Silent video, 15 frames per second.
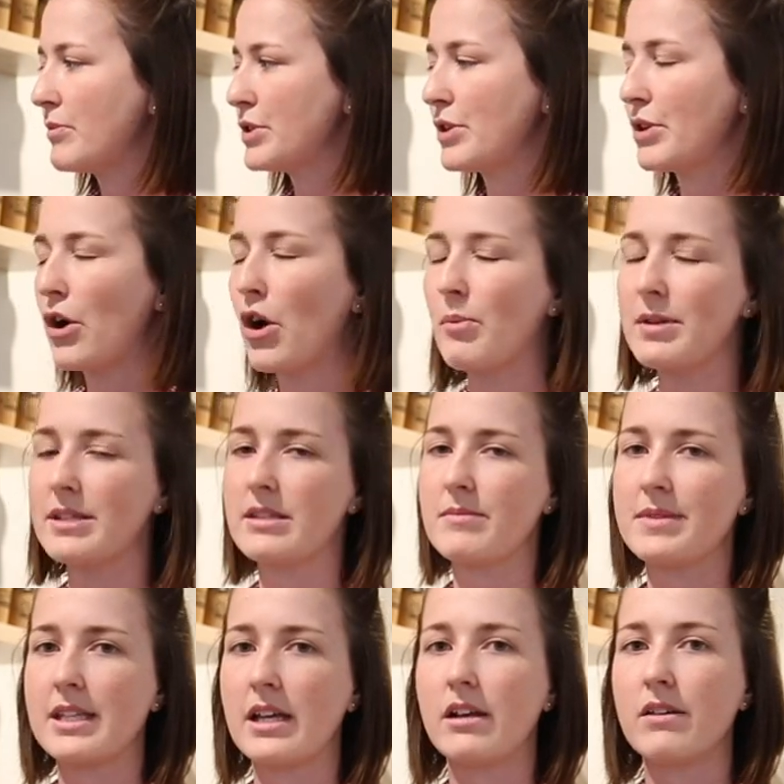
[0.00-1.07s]
So the hoppers
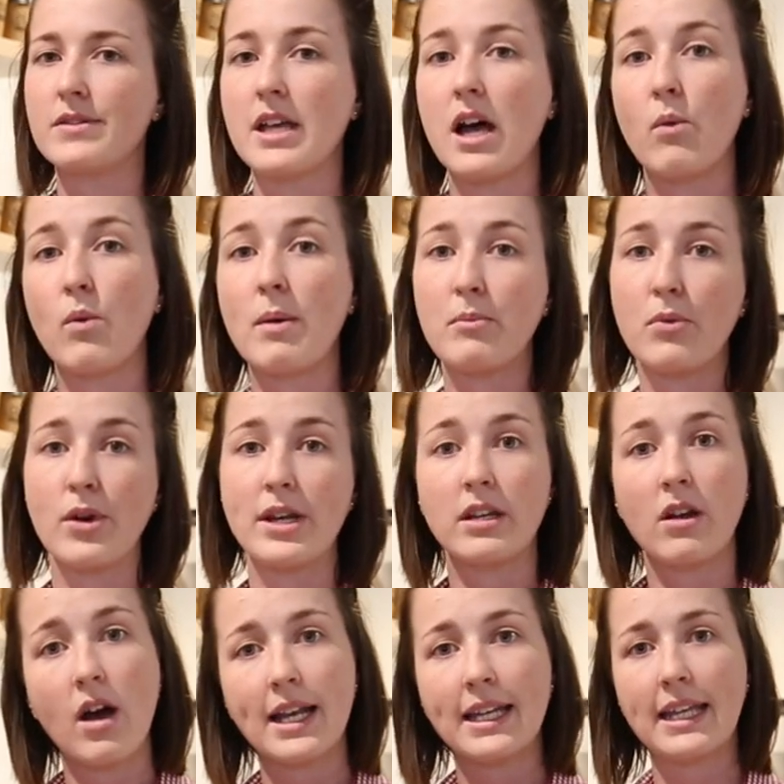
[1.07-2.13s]
themselves are
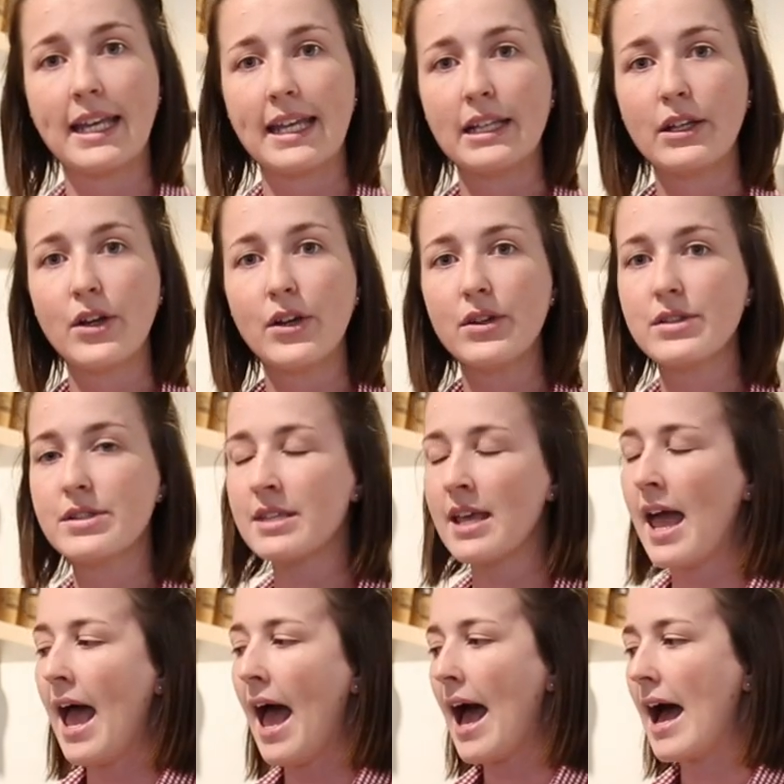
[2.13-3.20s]
1.9 kilos,
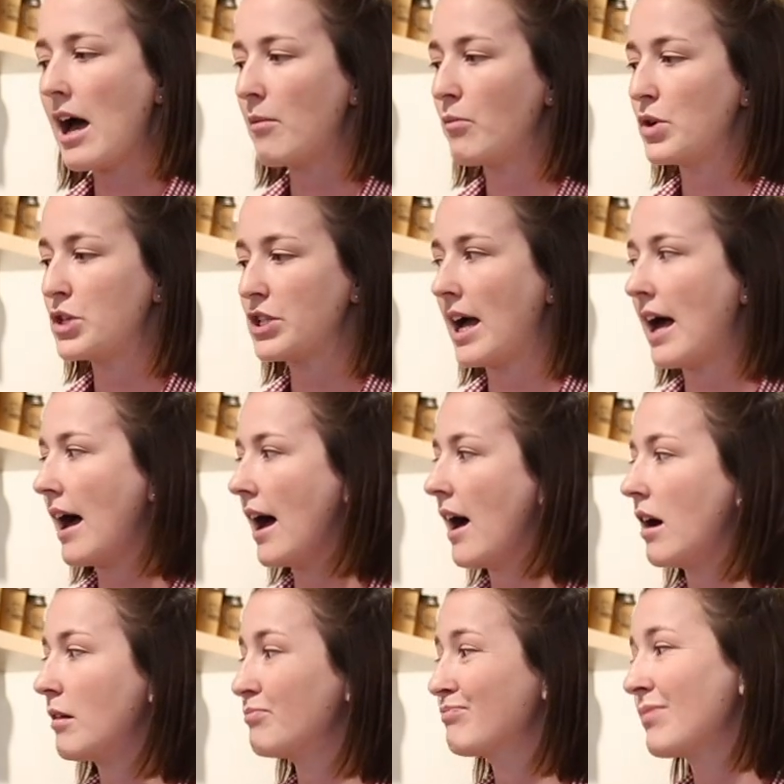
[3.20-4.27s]
which
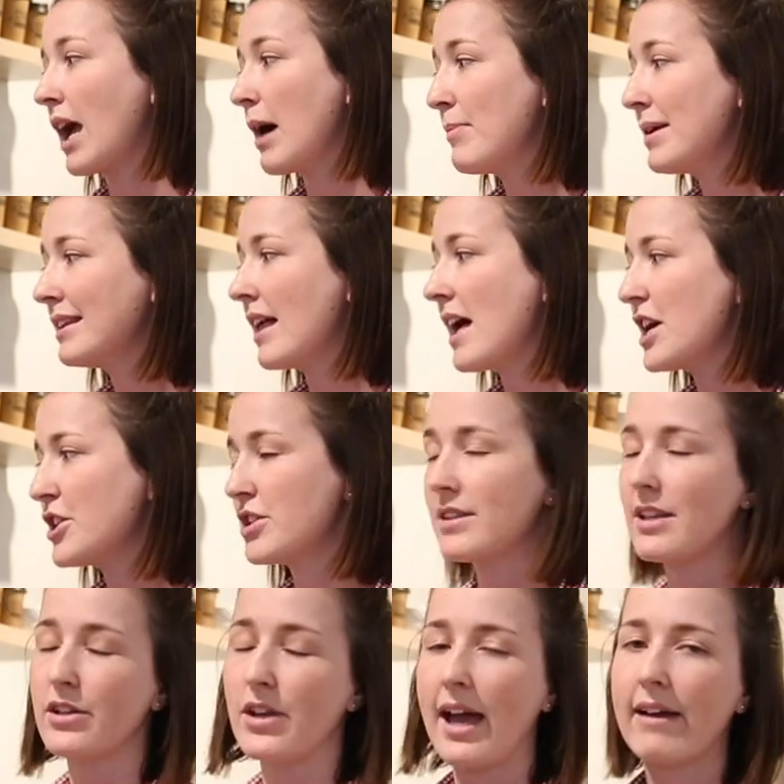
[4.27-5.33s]
are a bit larger
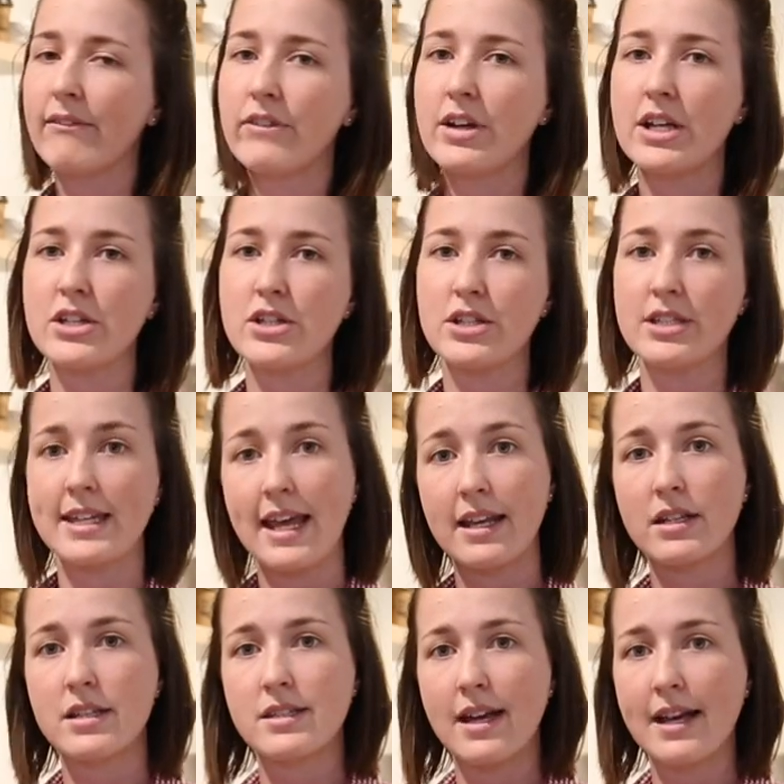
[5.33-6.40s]
than your average
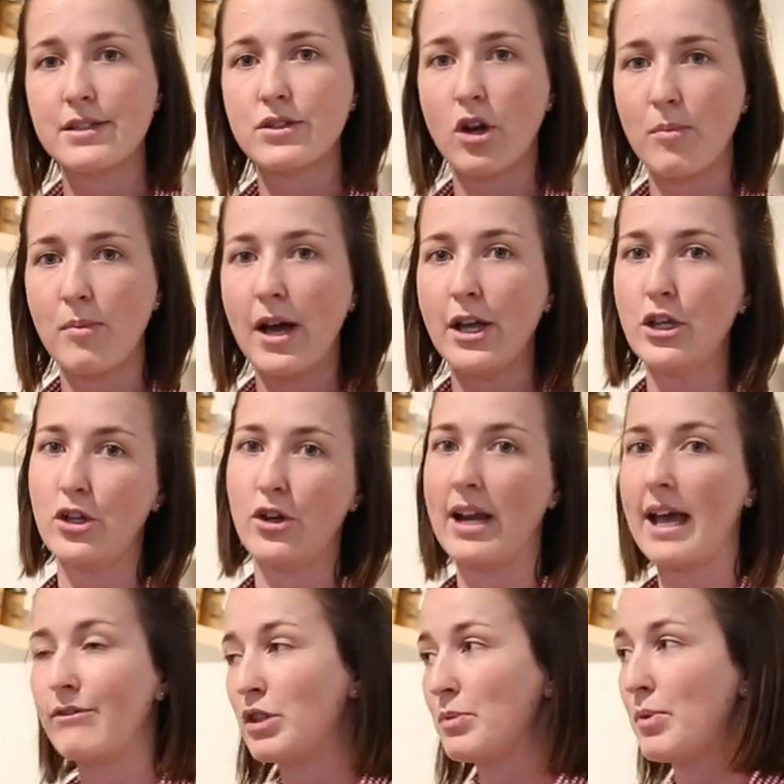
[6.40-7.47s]
standard size hopper. You don't
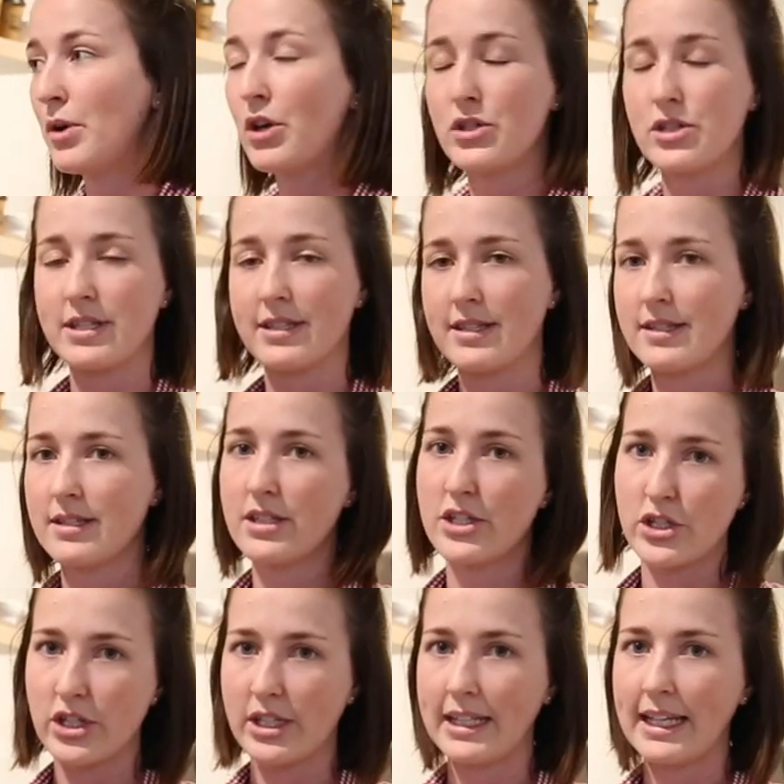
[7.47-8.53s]
have to purchase this
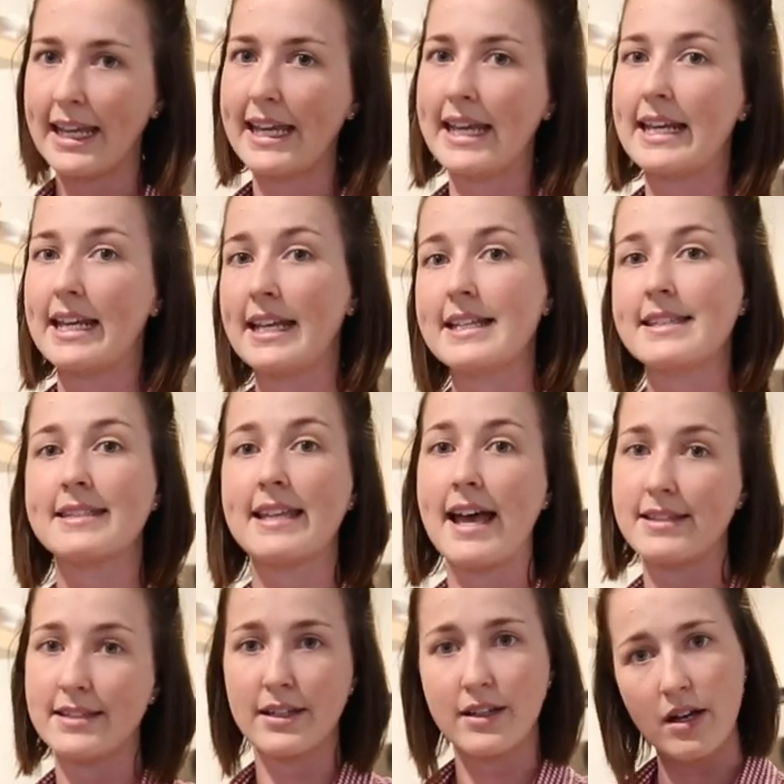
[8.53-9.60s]
additionally, it is
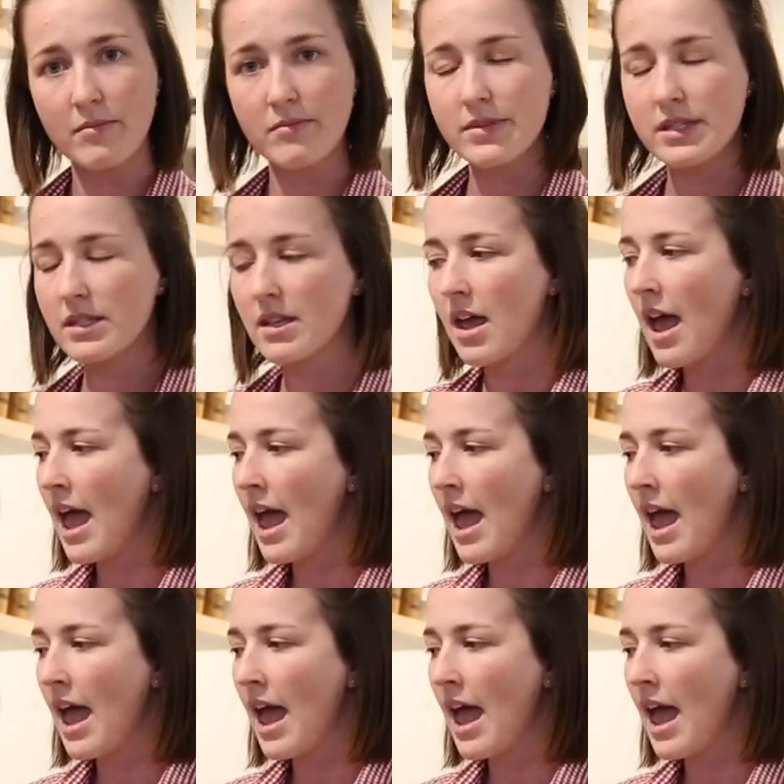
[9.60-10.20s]
as it comes.